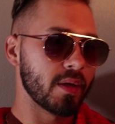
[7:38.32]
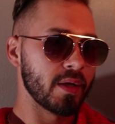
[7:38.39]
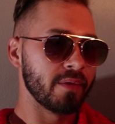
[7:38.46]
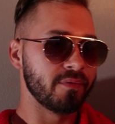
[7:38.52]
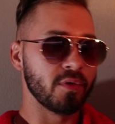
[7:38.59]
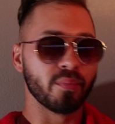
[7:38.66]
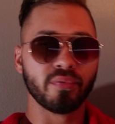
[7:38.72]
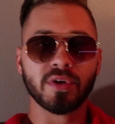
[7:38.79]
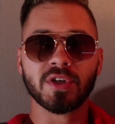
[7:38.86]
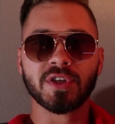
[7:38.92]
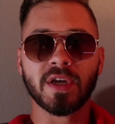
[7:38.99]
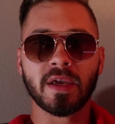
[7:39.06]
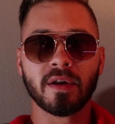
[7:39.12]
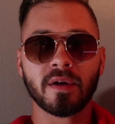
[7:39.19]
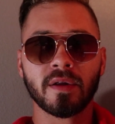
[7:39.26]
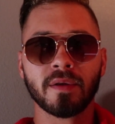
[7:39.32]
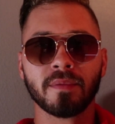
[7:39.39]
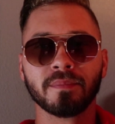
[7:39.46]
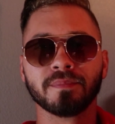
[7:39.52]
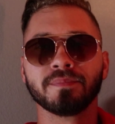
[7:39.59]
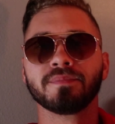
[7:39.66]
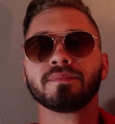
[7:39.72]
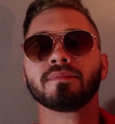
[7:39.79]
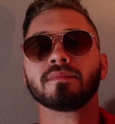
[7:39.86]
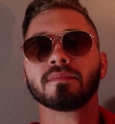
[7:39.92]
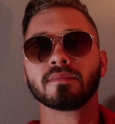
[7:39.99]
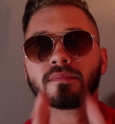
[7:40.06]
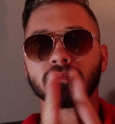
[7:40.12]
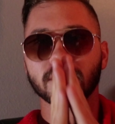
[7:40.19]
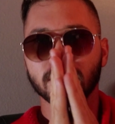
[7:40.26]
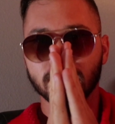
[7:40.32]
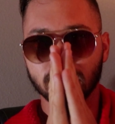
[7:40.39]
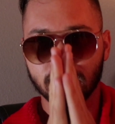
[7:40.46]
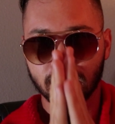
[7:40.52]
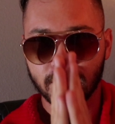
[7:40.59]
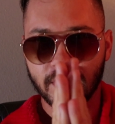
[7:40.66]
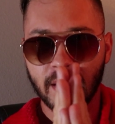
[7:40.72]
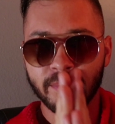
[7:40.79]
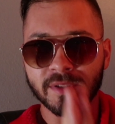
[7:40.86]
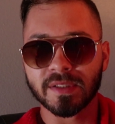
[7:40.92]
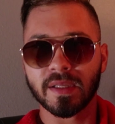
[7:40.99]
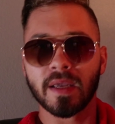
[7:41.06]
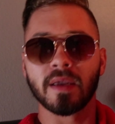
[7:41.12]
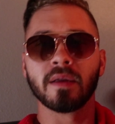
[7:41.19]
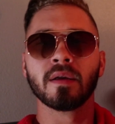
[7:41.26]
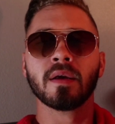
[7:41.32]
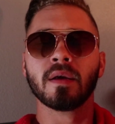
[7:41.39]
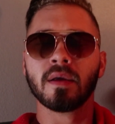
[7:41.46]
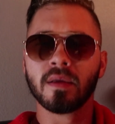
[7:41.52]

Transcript: If you appreciated it, namaste.